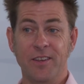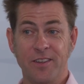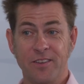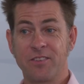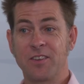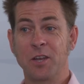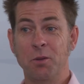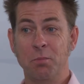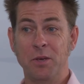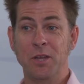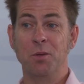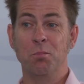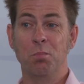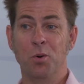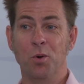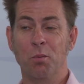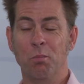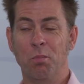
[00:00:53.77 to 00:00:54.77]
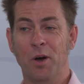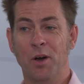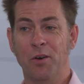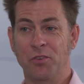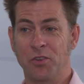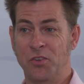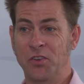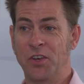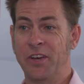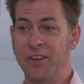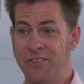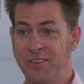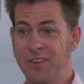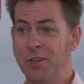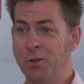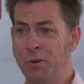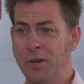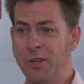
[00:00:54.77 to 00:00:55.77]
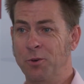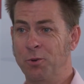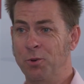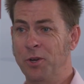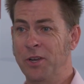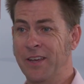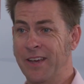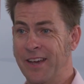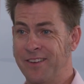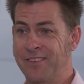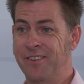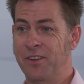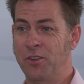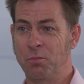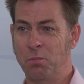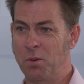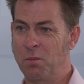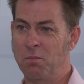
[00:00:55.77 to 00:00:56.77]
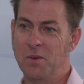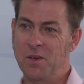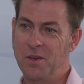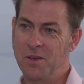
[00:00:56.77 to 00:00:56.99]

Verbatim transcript: It's going to be an important part of society in the way that oil and gas is, but